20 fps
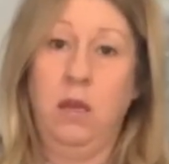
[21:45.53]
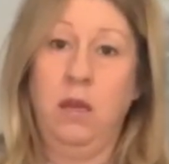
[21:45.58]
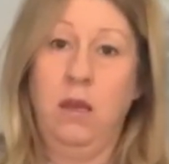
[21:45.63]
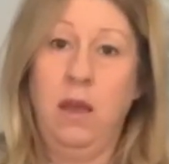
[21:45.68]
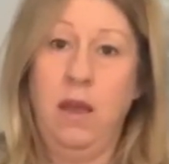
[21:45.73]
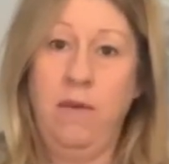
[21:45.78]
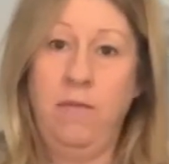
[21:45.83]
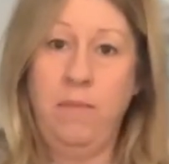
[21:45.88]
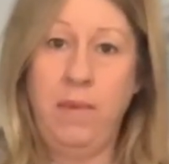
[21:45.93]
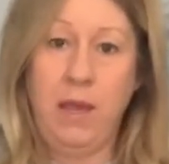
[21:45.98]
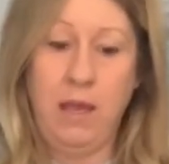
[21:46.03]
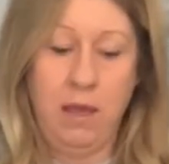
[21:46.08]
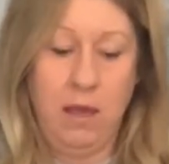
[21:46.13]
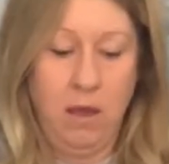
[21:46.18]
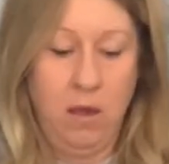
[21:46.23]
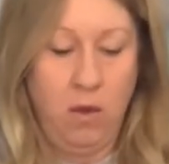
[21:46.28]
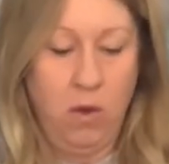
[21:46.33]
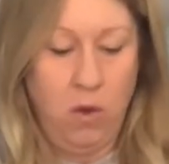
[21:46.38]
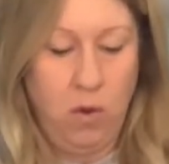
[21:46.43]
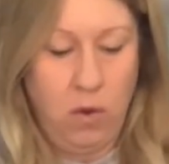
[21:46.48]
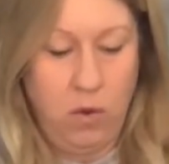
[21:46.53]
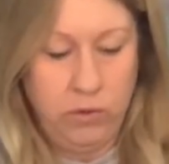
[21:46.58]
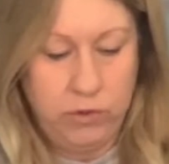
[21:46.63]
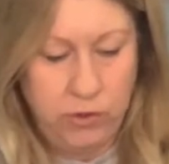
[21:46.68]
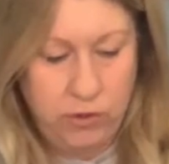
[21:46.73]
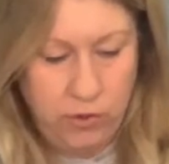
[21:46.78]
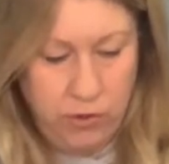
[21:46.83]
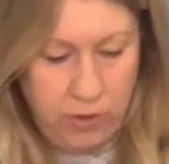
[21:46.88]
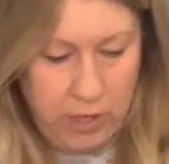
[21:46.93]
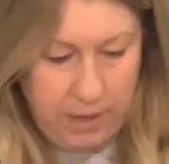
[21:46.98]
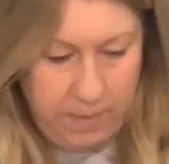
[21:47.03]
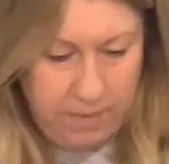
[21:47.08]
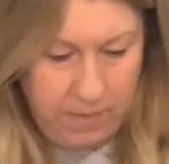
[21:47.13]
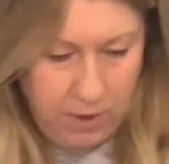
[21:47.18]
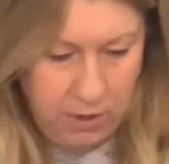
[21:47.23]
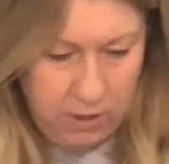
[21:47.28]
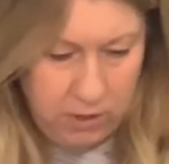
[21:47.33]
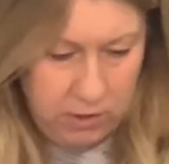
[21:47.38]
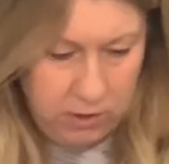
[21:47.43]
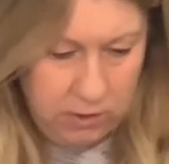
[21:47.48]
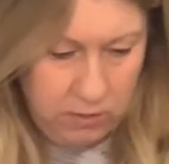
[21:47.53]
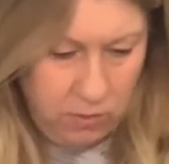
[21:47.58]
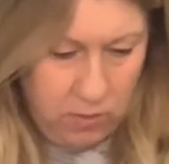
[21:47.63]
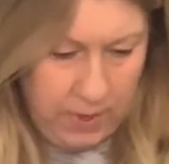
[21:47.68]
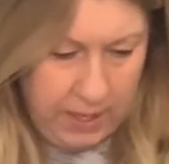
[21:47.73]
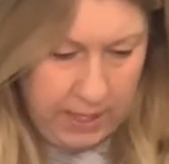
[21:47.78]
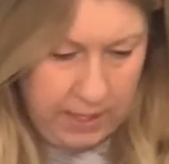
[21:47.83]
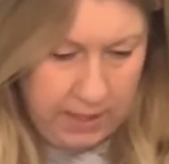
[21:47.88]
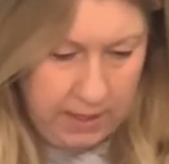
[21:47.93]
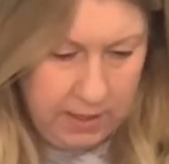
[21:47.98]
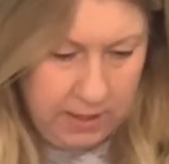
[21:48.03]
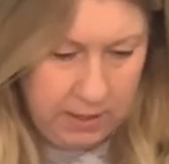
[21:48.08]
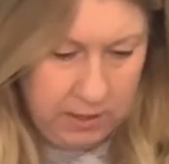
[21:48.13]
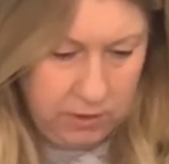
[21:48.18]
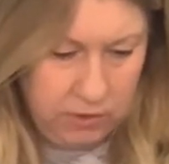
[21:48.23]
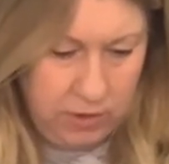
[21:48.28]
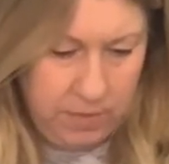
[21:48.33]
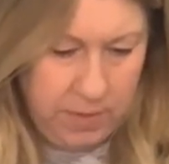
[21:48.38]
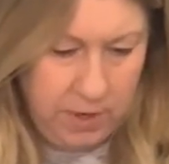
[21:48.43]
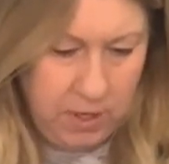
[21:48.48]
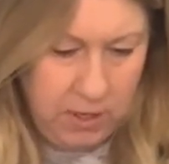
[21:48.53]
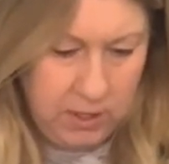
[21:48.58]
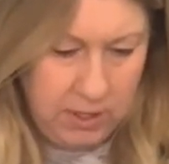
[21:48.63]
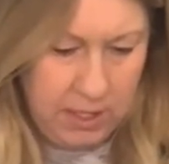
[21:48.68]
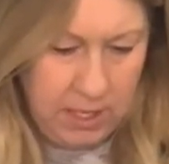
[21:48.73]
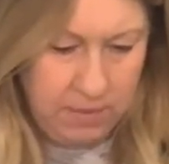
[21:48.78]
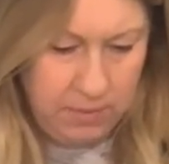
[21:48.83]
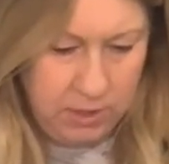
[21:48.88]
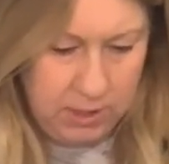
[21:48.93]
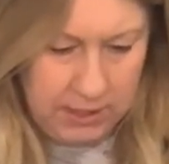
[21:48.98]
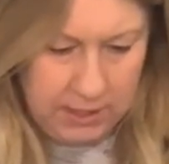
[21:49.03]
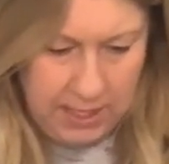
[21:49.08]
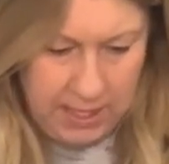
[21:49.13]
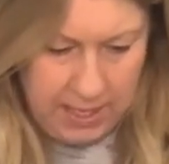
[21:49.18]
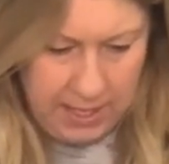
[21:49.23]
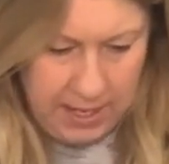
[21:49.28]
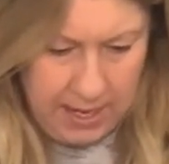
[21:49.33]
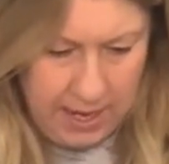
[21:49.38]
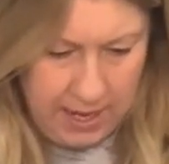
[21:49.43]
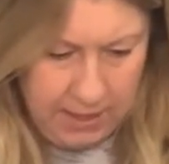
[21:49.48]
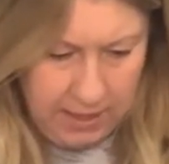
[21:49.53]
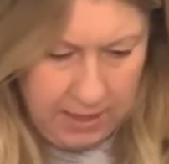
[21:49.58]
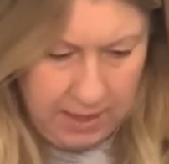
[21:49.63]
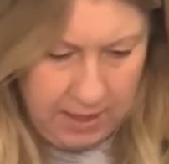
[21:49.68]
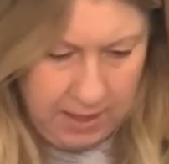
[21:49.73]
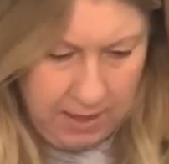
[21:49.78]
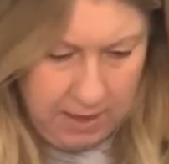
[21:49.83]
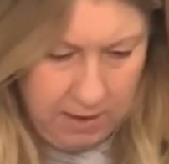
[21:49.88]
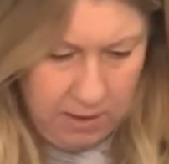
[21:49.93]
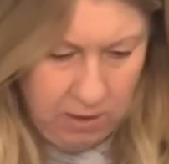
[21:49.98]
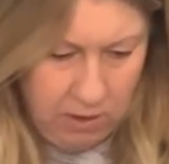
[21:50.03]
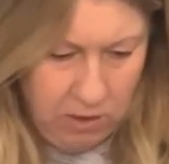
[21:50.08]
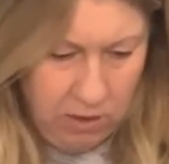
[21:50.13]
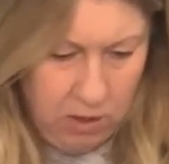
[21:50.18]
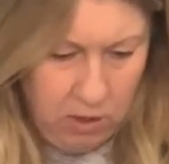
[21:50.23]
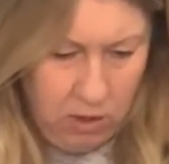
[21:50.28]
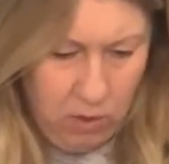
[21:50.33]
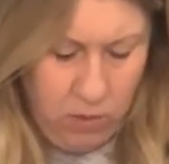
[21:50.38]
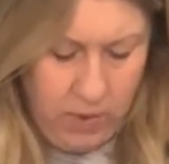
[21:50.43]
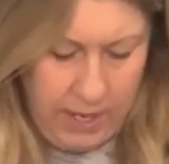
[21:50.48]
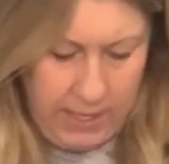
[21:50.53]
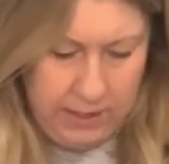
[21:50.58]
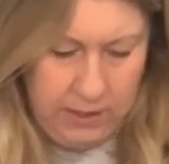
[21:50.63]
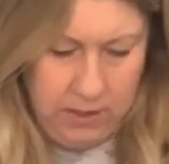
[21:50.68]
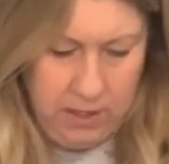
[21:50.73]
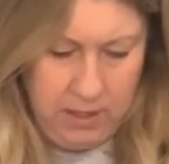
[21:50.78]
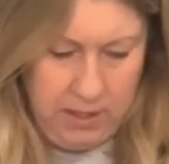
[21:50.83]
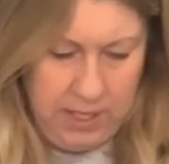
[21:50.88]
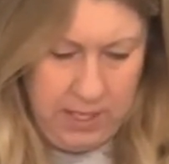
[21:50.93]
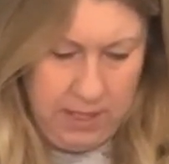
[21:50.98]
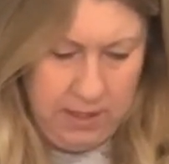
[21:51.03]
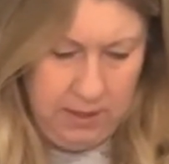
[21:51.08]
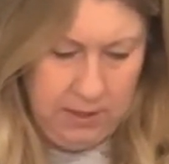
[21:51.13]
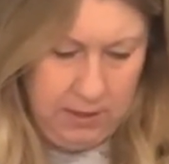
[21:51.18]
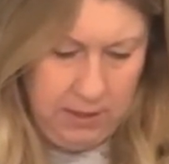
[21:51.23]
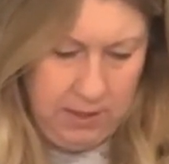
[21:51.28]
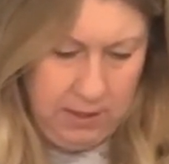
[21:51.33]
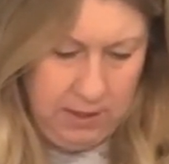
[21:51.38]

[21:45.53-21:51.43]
have my trimmers, wick trimmers, and I'm just gonna cut the wicks on these.